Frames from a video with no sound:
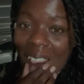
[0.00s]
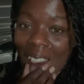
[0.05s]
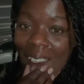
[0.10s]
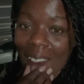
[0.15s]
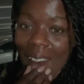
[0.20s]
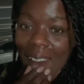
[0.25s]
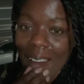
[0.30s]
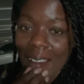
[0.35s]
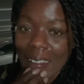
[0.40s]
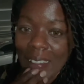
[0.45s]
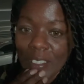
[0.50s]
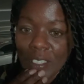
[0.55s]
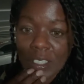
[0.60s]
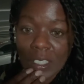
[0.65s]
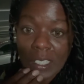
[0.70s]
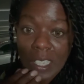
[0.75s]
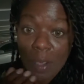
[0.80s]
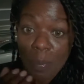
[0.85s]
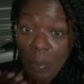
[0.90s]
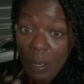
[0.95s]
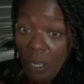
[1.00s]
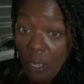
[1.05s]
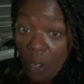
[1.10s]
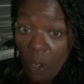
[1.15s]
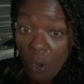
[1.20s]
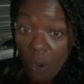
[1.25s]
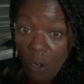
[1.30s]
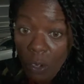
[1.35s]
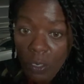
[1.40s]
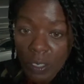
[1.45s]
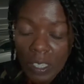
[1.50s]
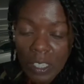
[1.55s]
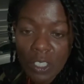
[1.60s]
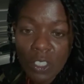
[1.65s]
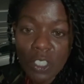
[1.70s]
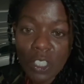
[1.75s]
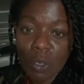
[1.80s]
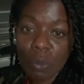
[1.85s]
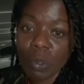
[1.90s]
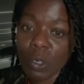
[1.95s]
and she let me know that
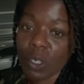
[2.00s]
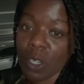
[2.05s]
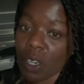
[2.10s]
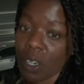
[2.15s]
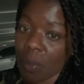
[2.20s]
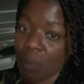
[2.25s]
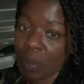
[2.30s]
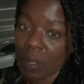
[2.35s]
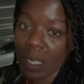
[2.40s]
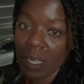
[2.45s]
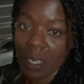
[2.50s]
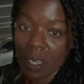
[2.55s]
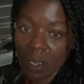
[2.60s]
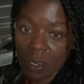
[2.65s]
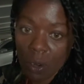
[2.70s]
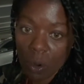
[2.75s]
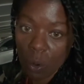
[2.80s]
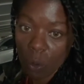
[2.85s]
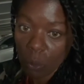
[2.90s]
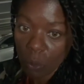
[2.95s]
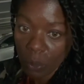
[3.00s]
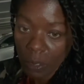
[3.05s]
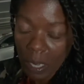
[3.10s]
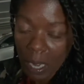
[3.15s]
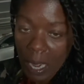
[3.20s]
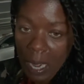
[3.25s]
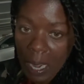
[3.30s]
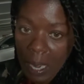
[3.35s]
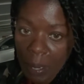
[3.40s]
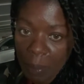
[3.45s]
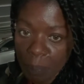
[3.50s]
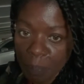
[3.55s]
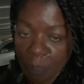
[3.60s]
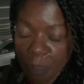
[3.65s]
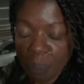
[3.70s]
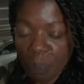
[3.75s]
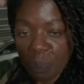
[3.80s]
she was going to be there the whole time.